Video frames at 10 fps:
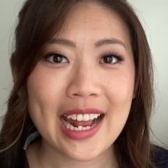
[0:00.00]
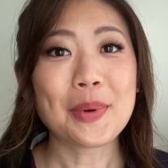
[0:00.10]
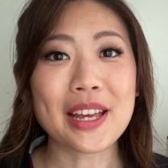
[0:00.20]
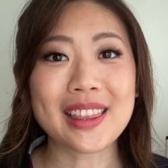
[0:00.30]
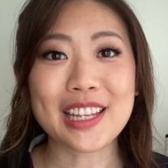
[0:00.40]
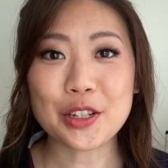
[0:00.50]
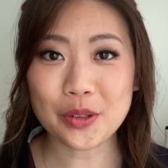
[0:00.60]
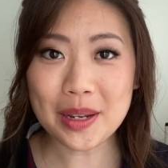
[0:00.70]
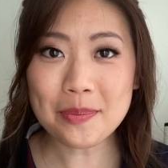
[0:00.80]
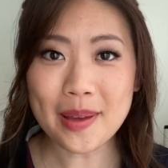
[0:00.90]
But the
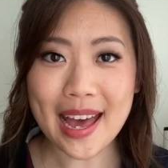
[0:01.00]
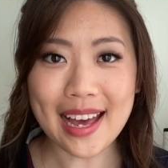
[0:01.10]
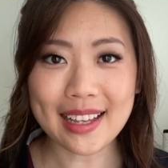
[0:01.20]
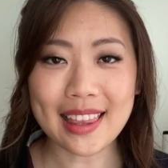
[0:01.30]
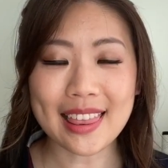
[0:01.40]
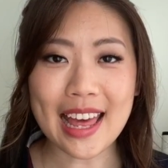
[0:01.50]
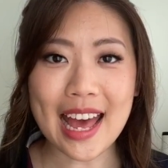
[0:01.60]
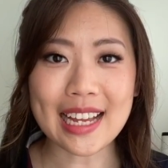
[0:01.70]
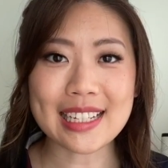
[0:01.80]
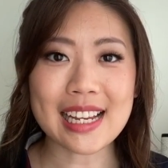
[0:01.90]
dream bag
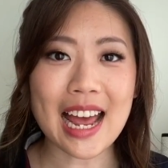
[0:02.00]
that